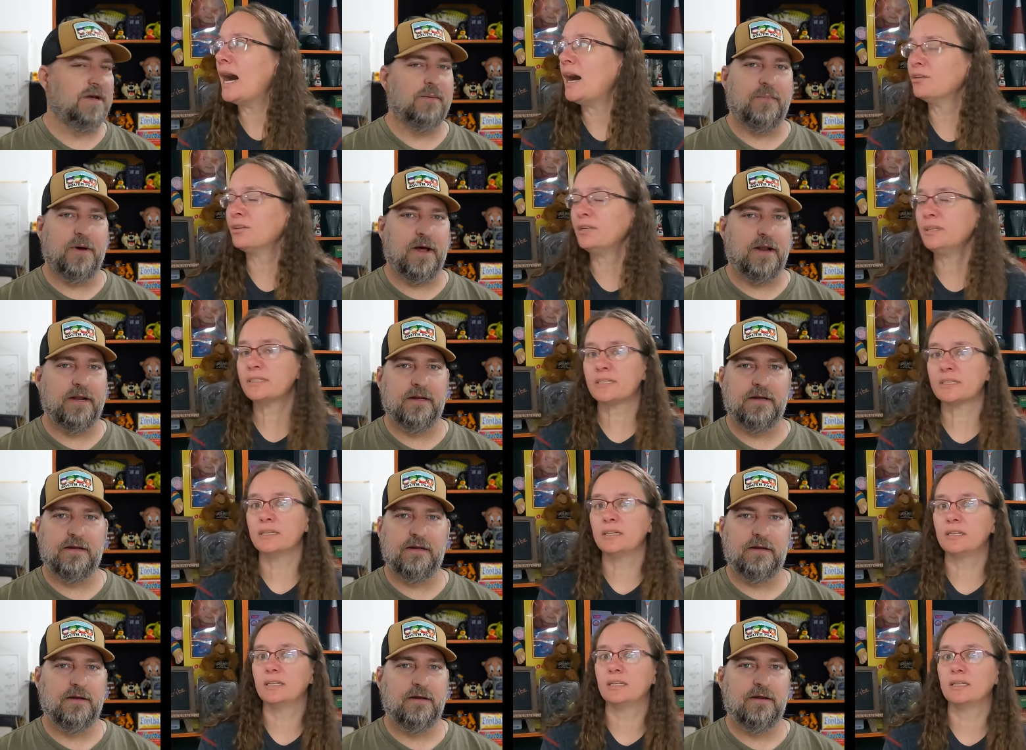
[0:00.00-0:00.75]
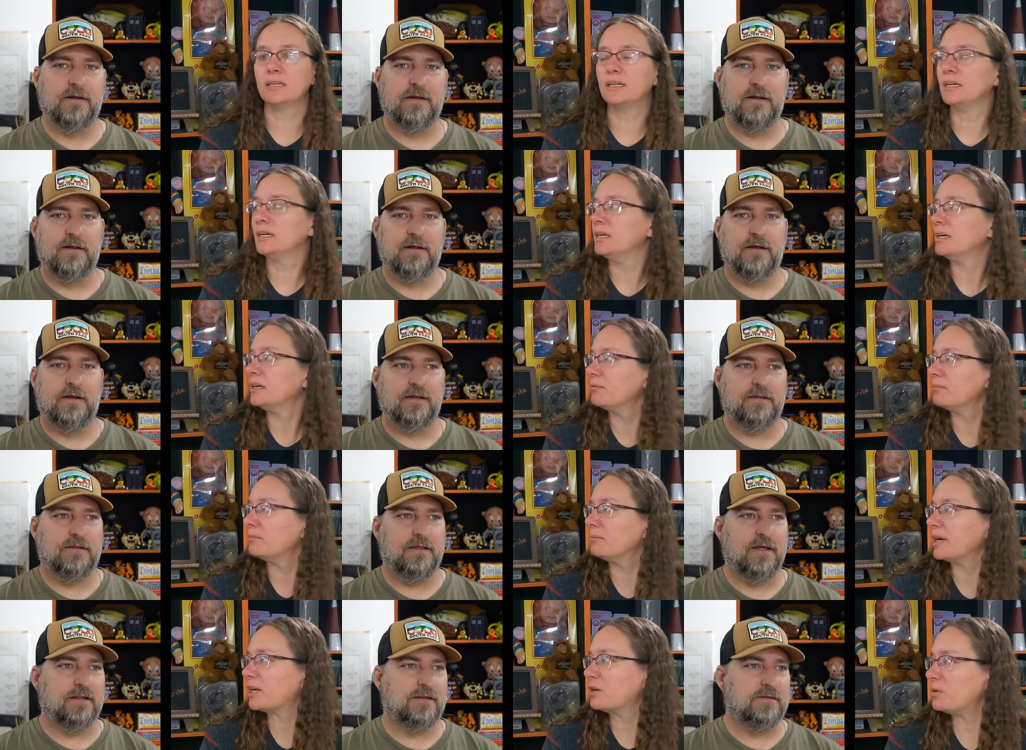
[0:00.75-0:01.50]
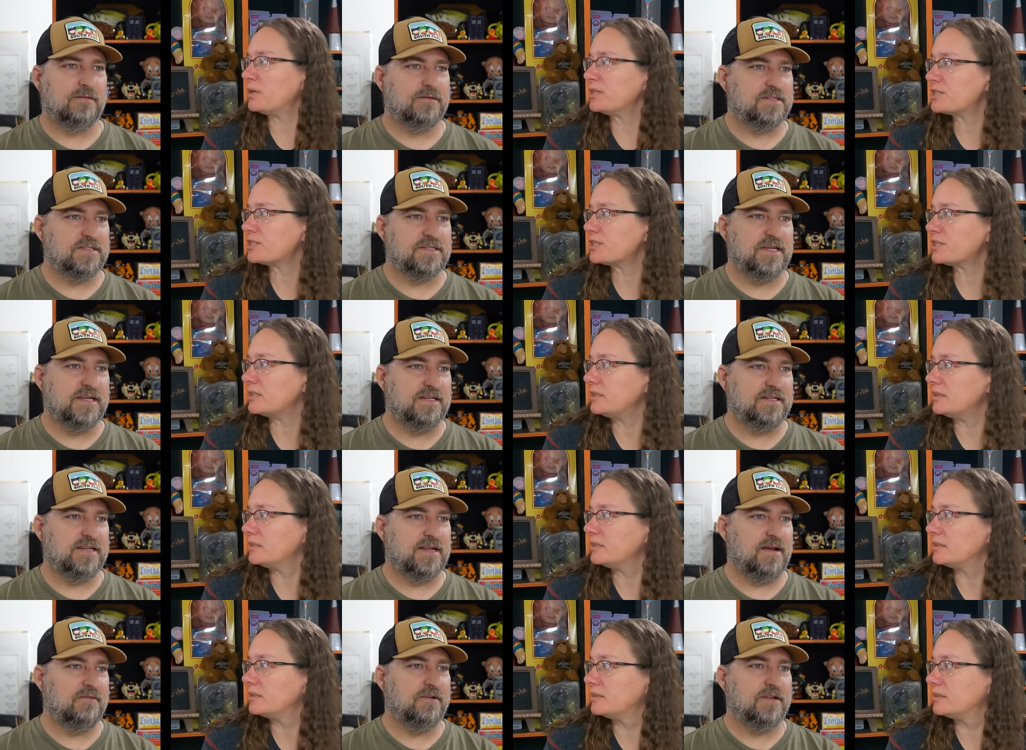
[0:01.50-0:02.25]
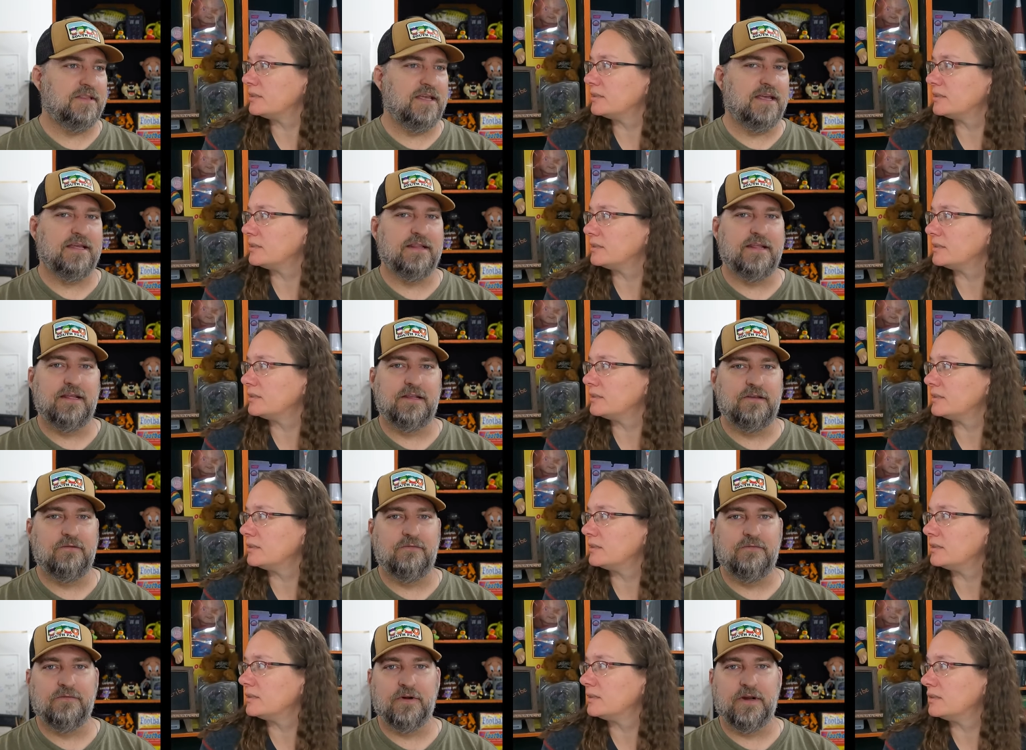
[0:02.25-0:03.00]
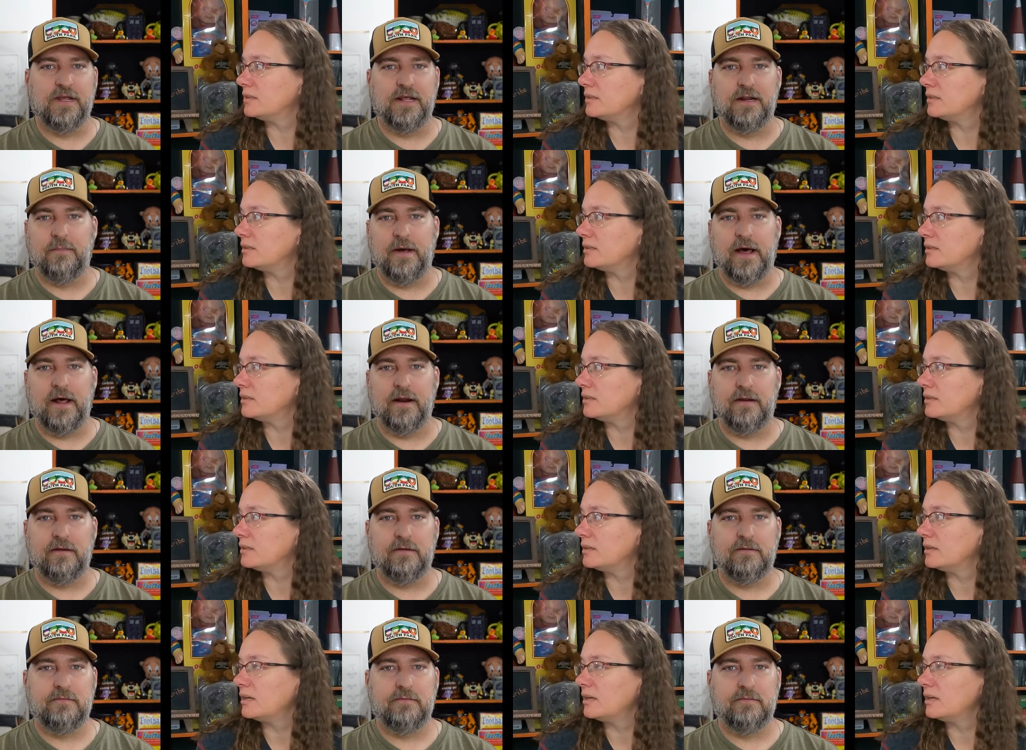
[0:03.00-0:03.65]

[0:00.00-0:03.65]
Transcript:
Speaker 1: a button that's synced to everything, and then you forget about it.